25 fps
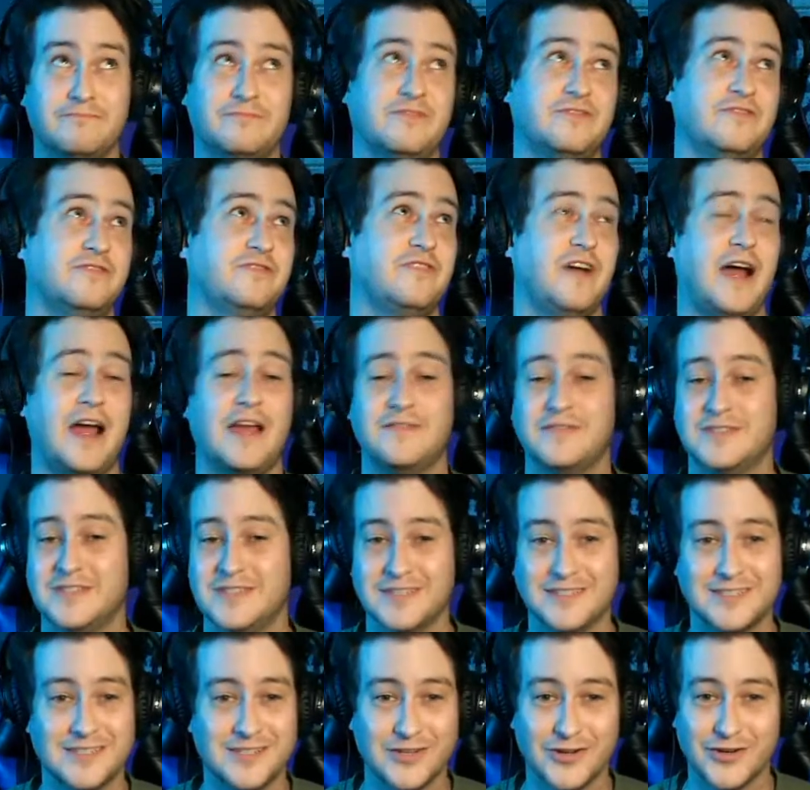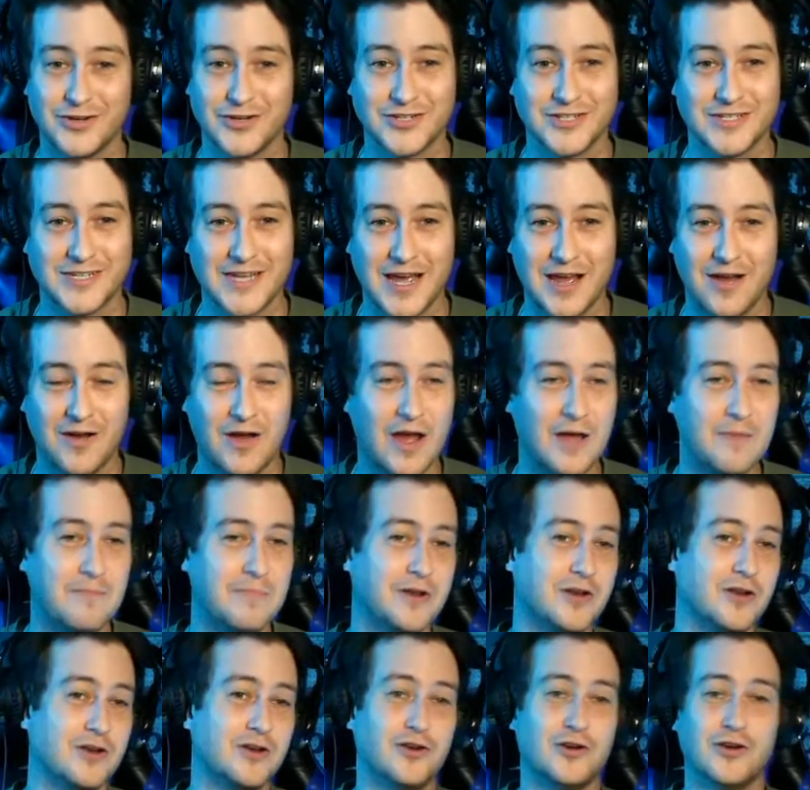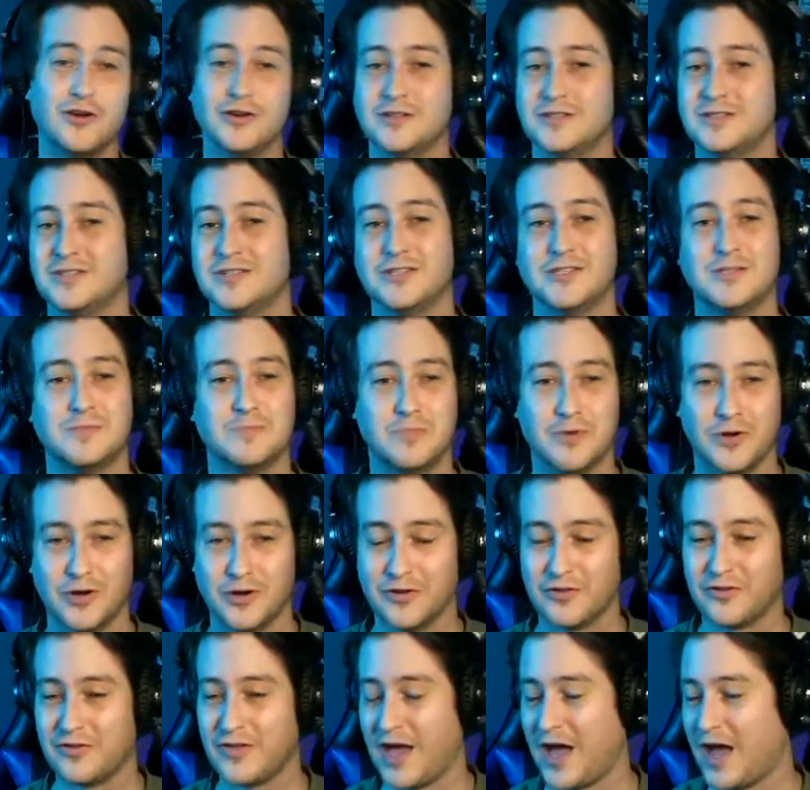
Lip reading: 5-6 years now. I've been a nerd since birth.